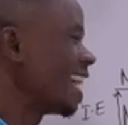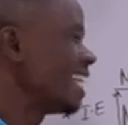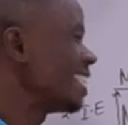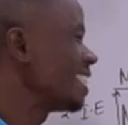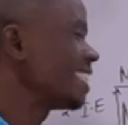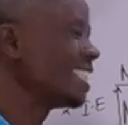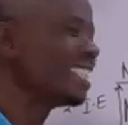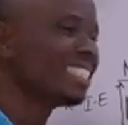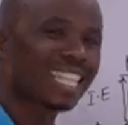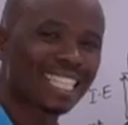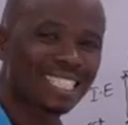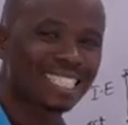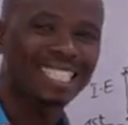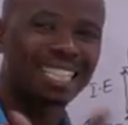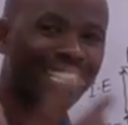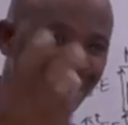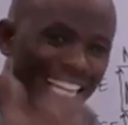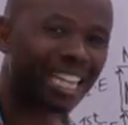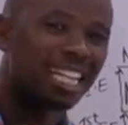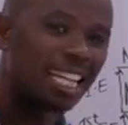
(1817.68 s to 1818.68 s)
can't
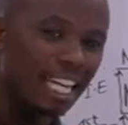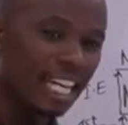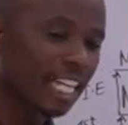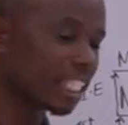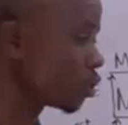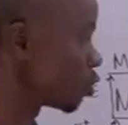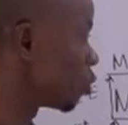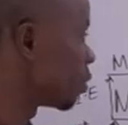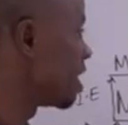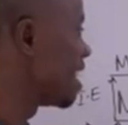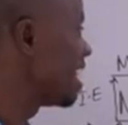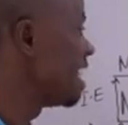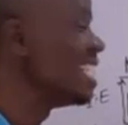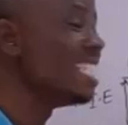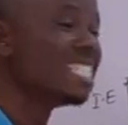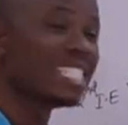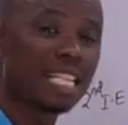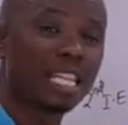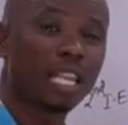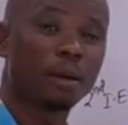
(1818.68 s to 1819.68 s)
just gain electron
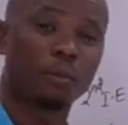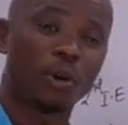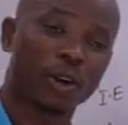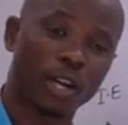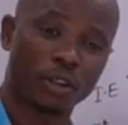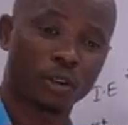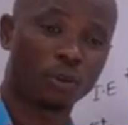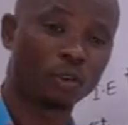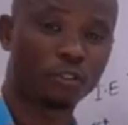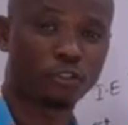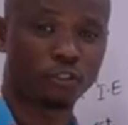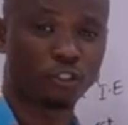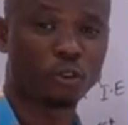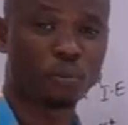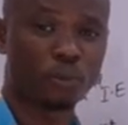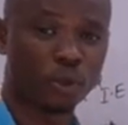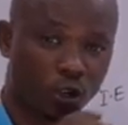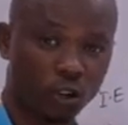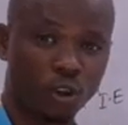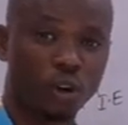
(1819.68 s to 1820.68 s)
in the molecule
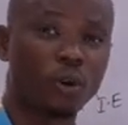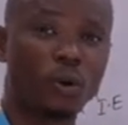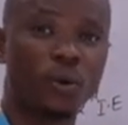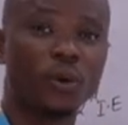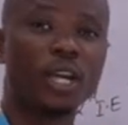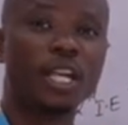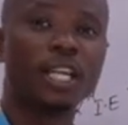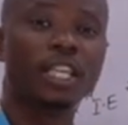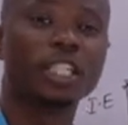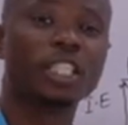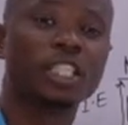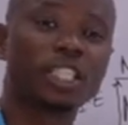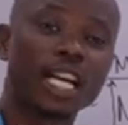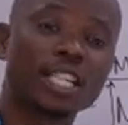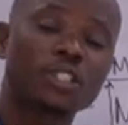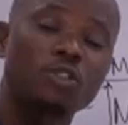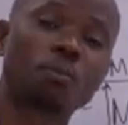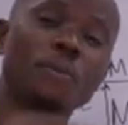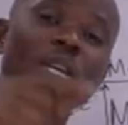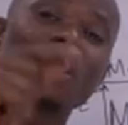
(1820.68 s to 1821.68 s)
form. No, it
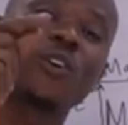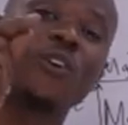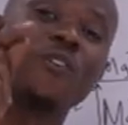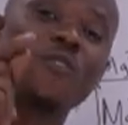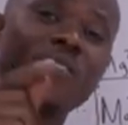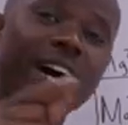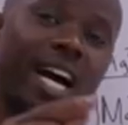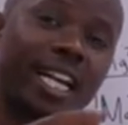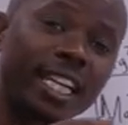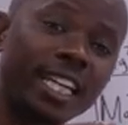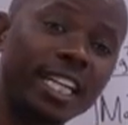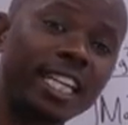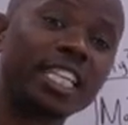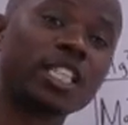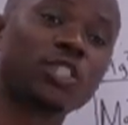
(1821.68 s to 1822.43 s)
has to be converted